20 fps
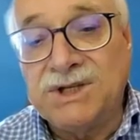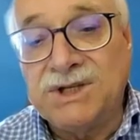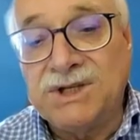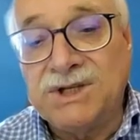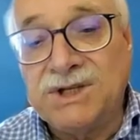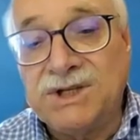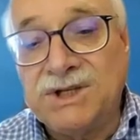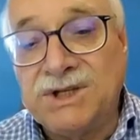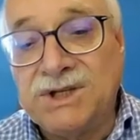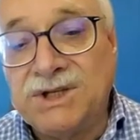
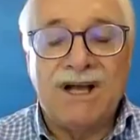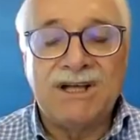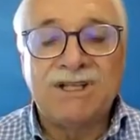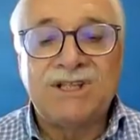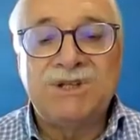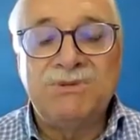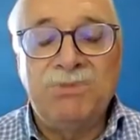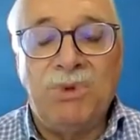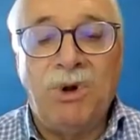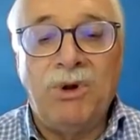Um,
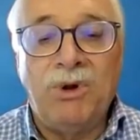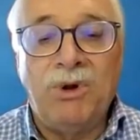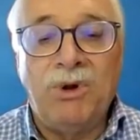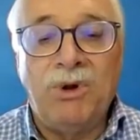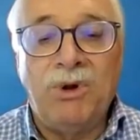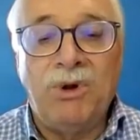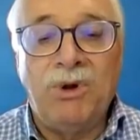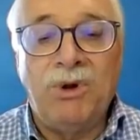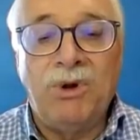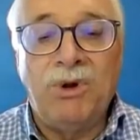so there are
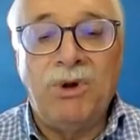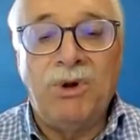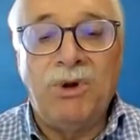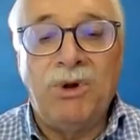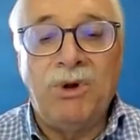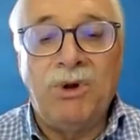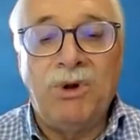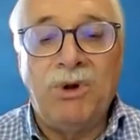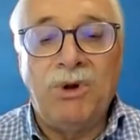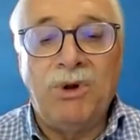small things
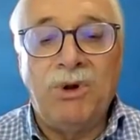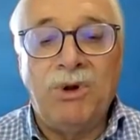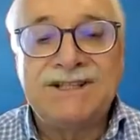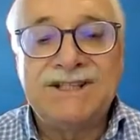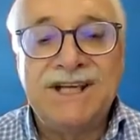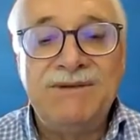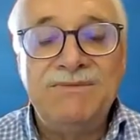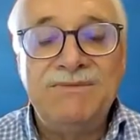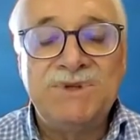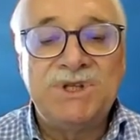that is
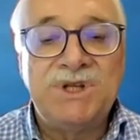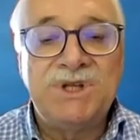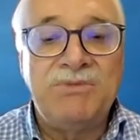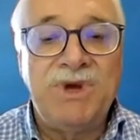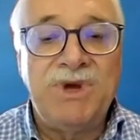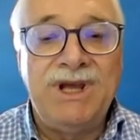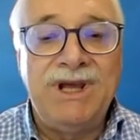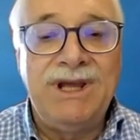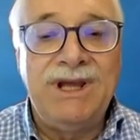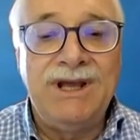uh, seems
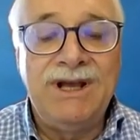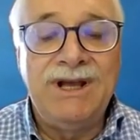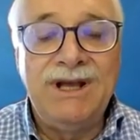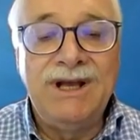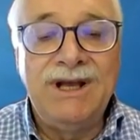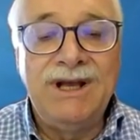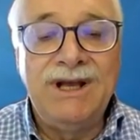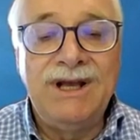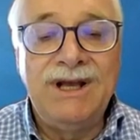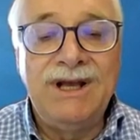to be
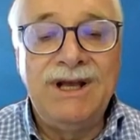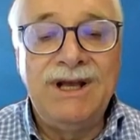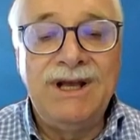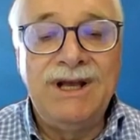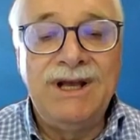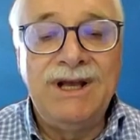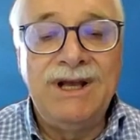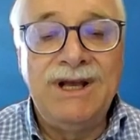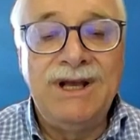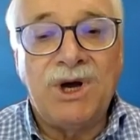
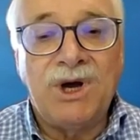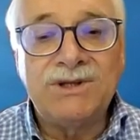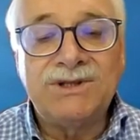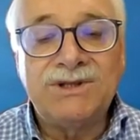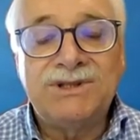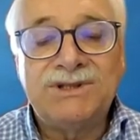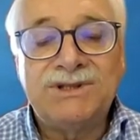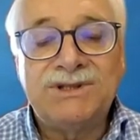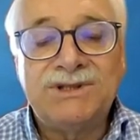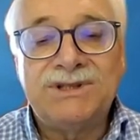um,
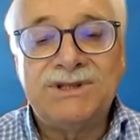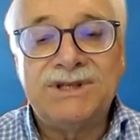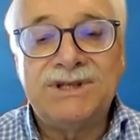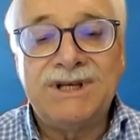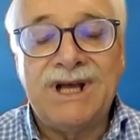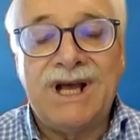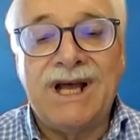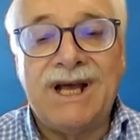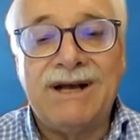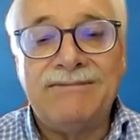not
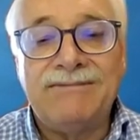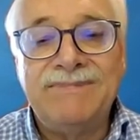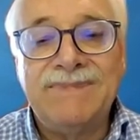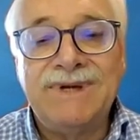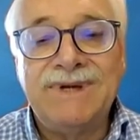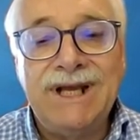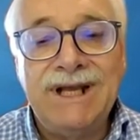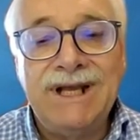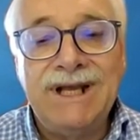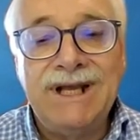um,
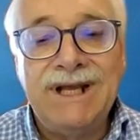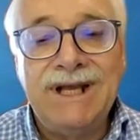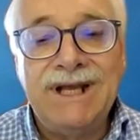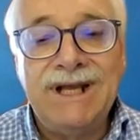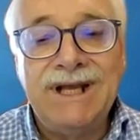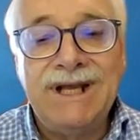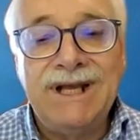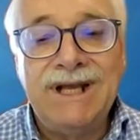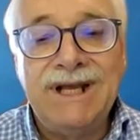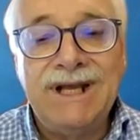
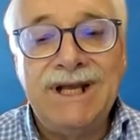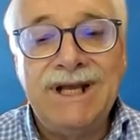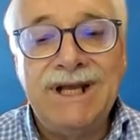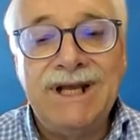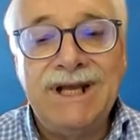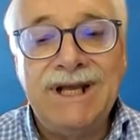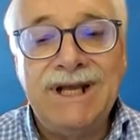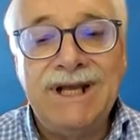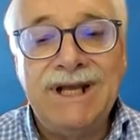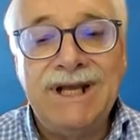in in
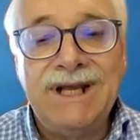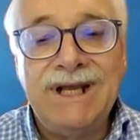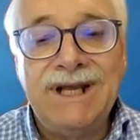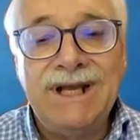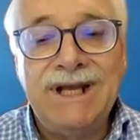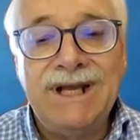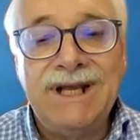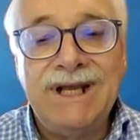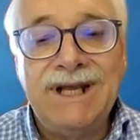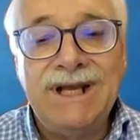
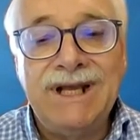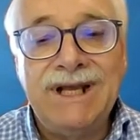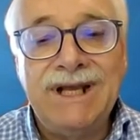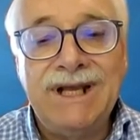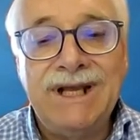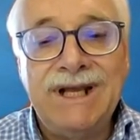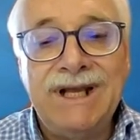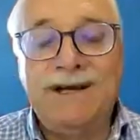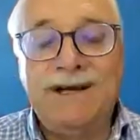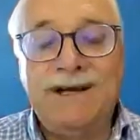cohesion with
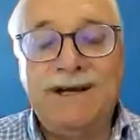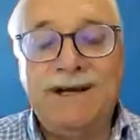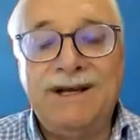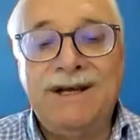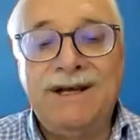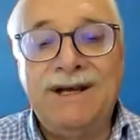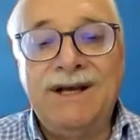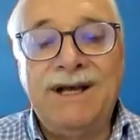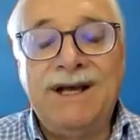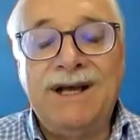each other.
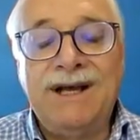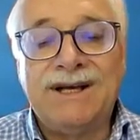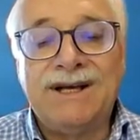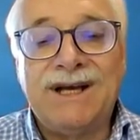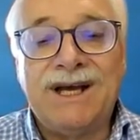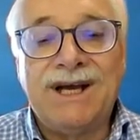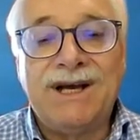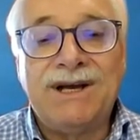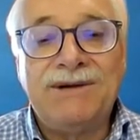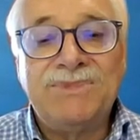
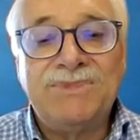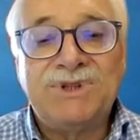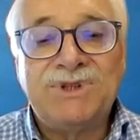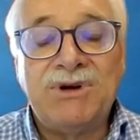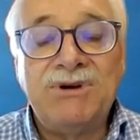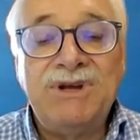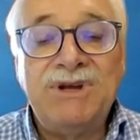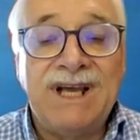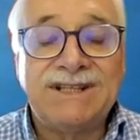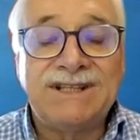Uh,
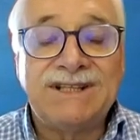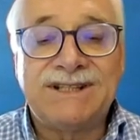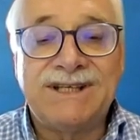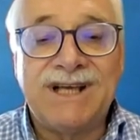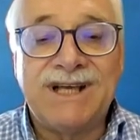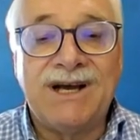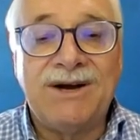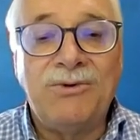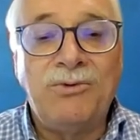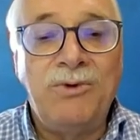so
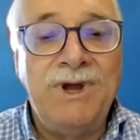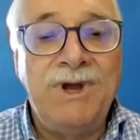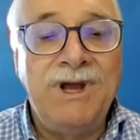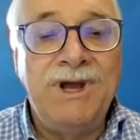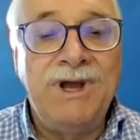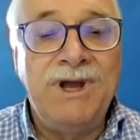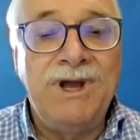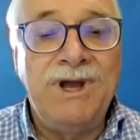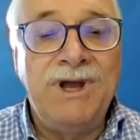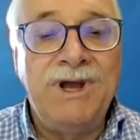yes, uh, we
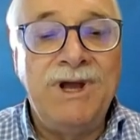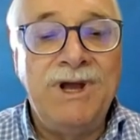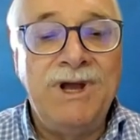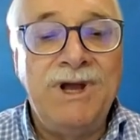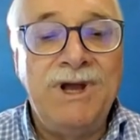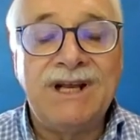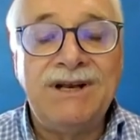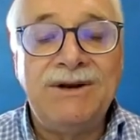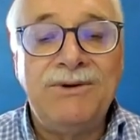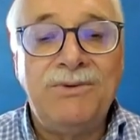are very
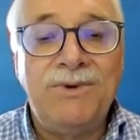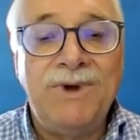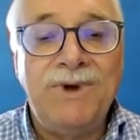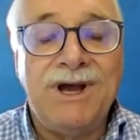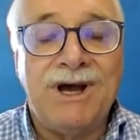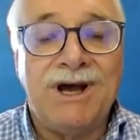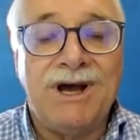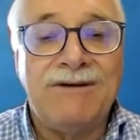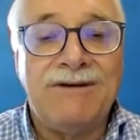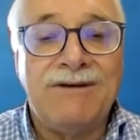concerned,
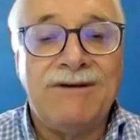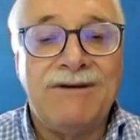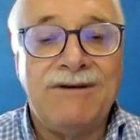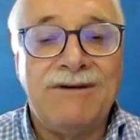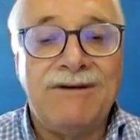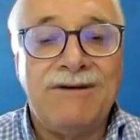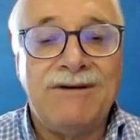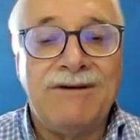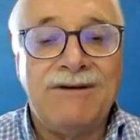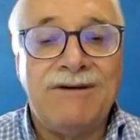and we
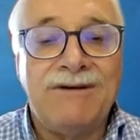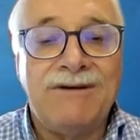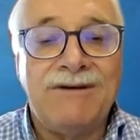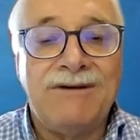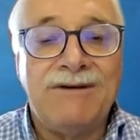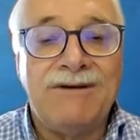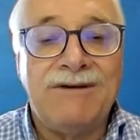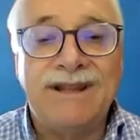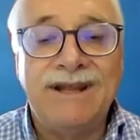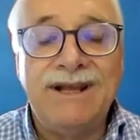are very
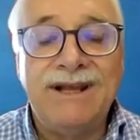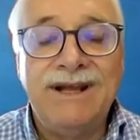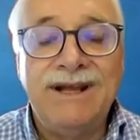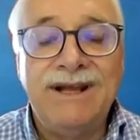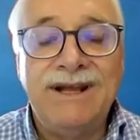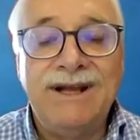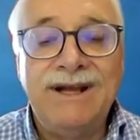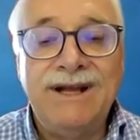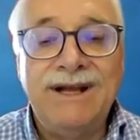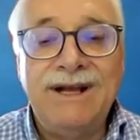concerned that